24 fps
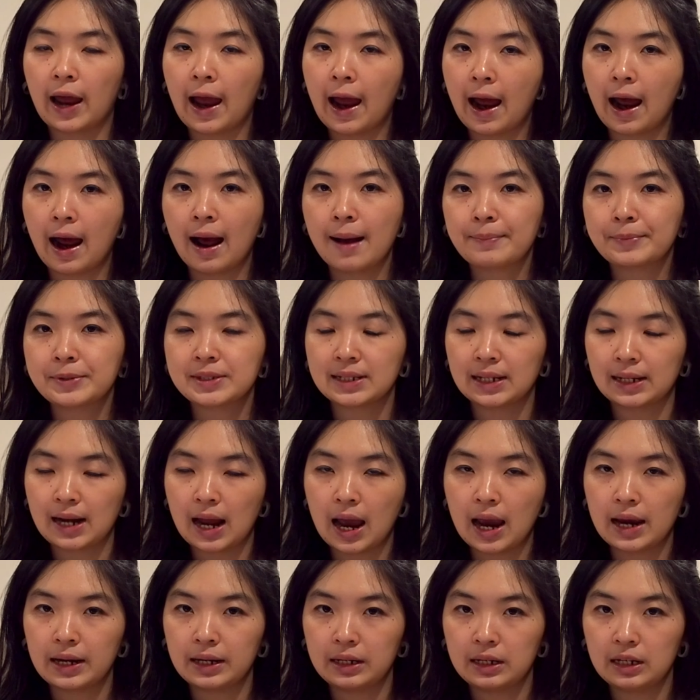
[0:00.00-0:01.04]
apps that
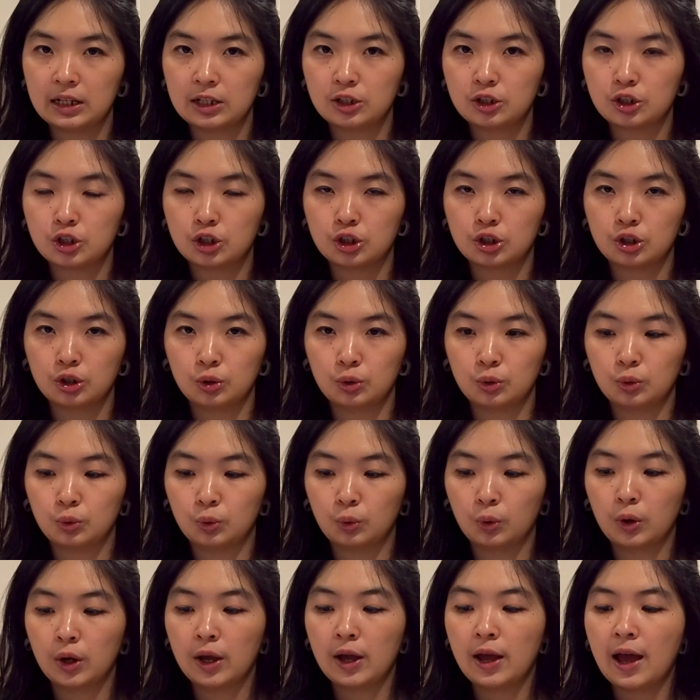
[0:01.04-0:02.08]
I need
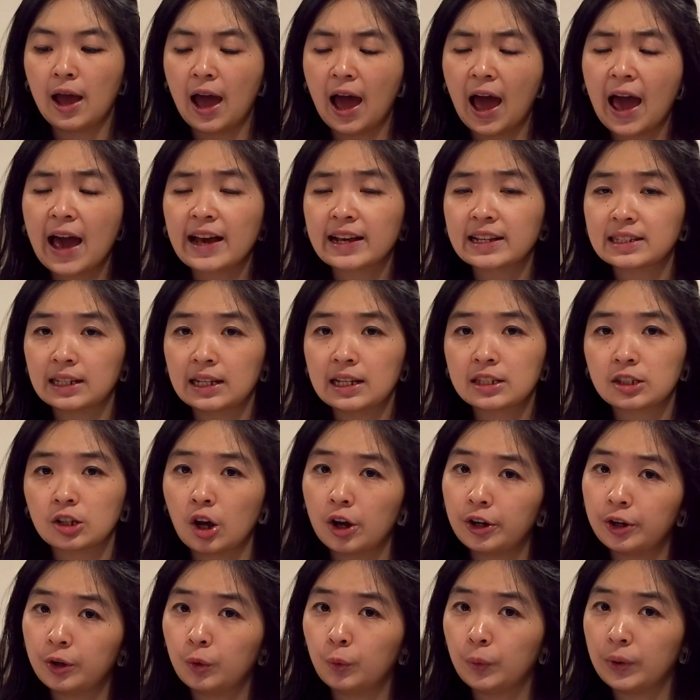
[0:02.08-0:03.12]
to access
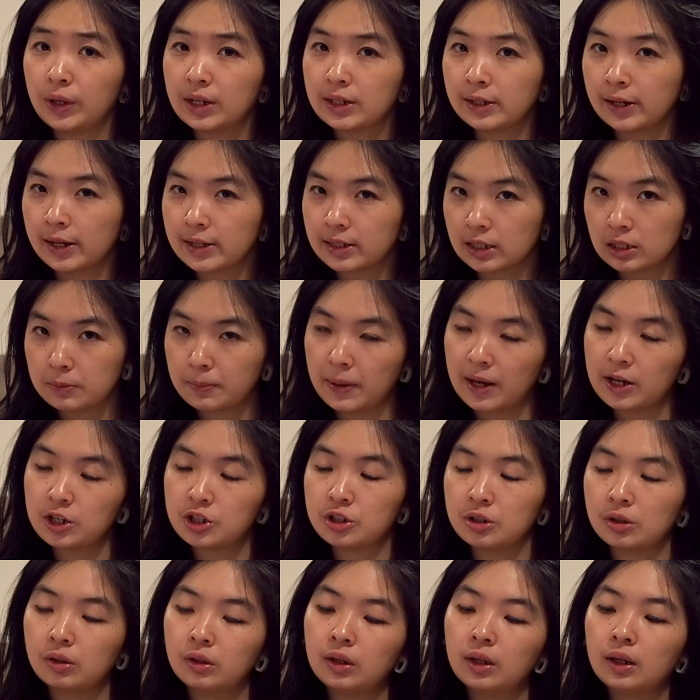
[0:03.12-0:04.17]
on the weekdays
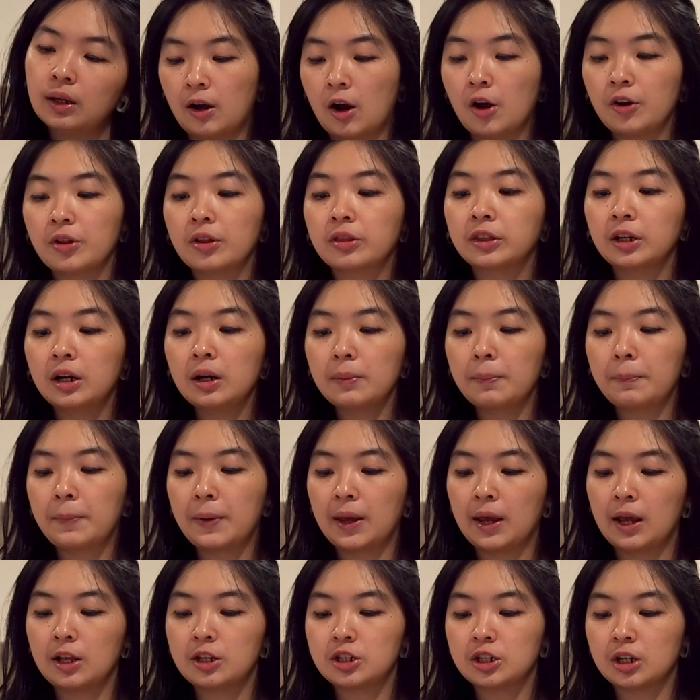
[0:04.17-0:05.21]
especially. On the third
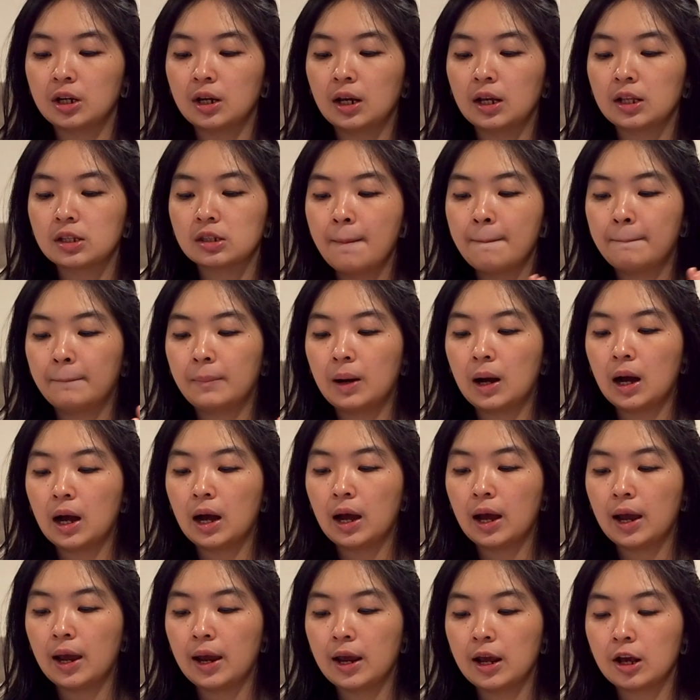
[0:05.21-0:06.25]
page, it's
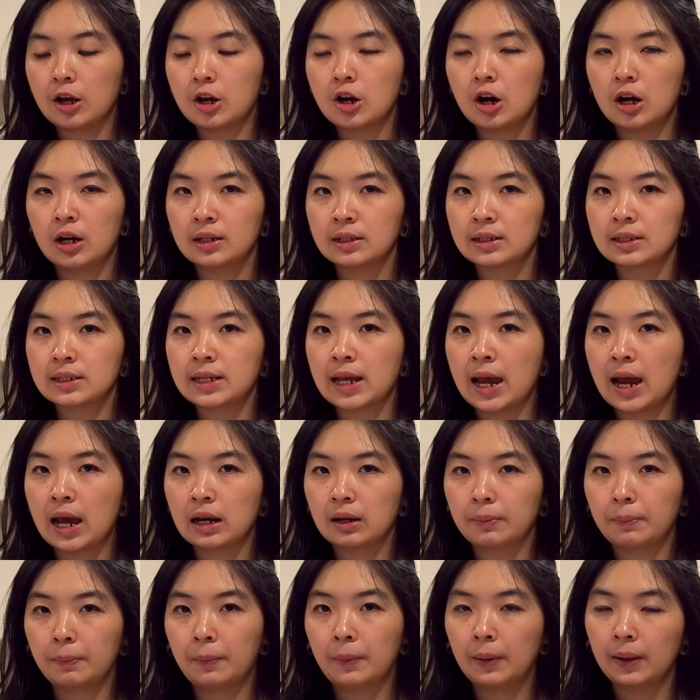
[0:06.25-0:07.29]
my
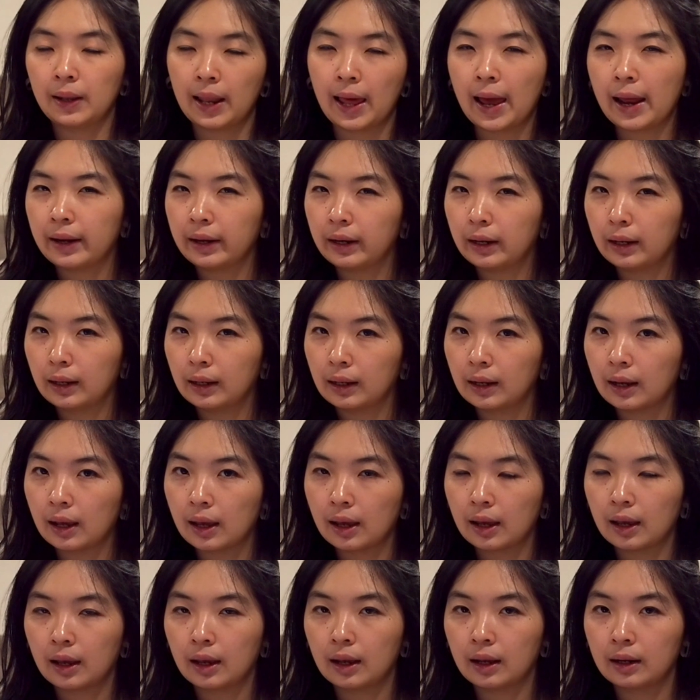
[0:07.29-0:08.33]
content planning
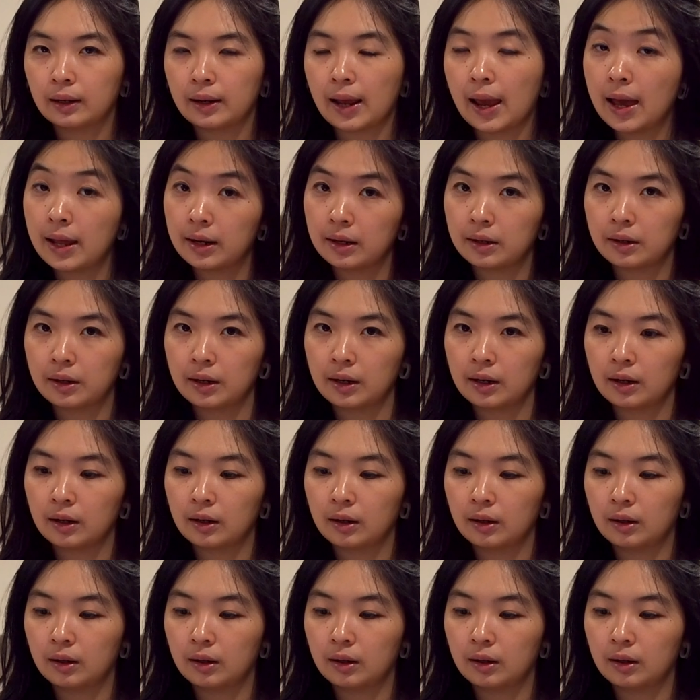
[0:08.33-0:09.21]
and editing